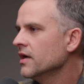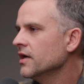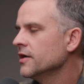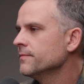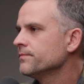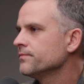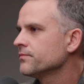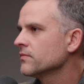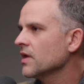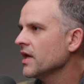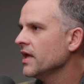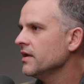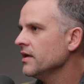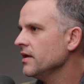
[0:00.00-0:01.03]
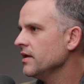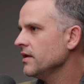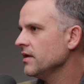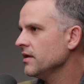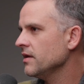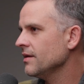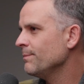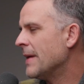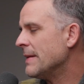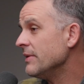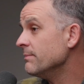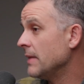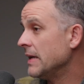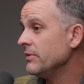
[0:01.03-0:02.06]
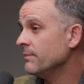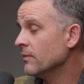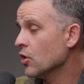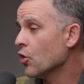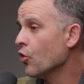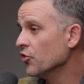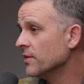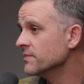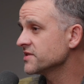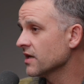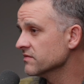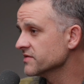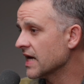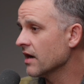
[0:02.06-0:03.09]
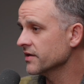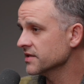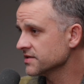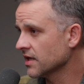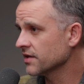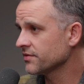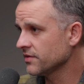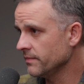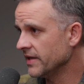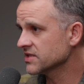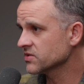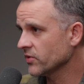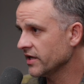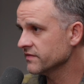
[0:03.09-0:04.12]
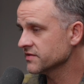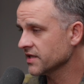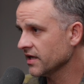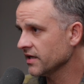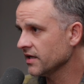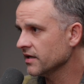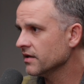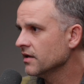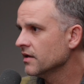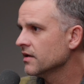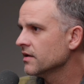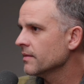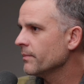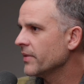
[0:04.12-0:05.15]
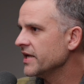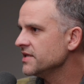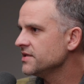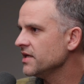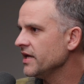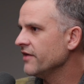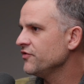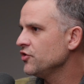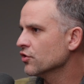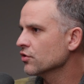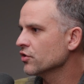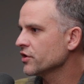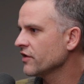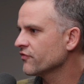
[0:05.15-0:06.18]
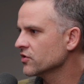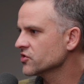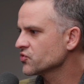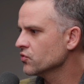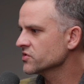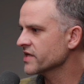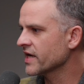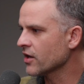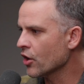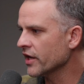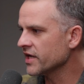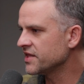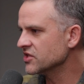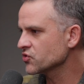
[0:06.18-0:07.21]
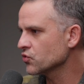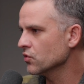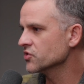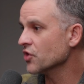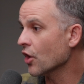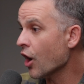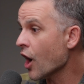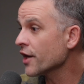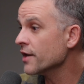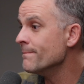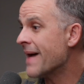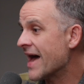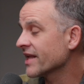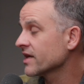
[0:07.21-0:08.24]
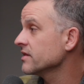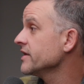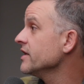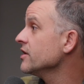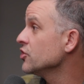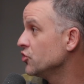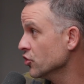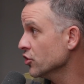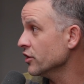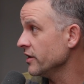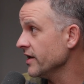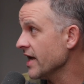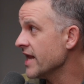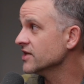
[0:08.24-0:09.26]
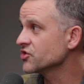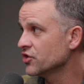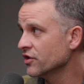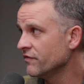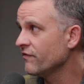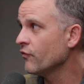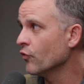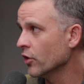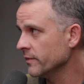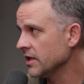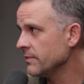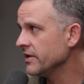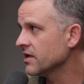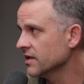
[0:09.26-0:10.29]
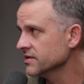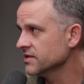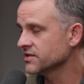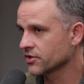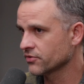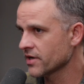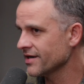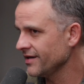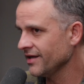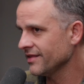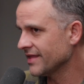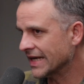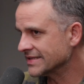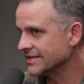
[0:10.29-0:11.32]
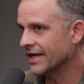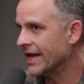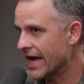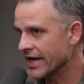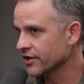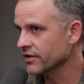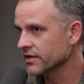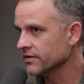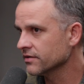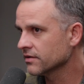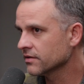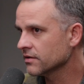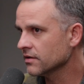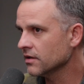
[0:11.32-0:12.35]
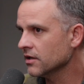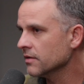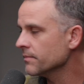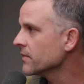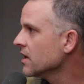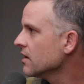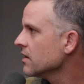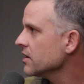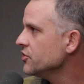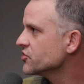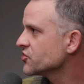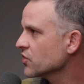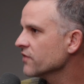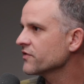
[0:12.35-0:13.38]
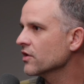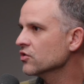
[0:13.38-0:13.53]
um and maybe maybe hold themselves out is not the best way of saying it. But it, if you're looking for a school, it's like, all right, this school is automatically good and it's good for me because it's accredited. That's not accurate. Um, you still have to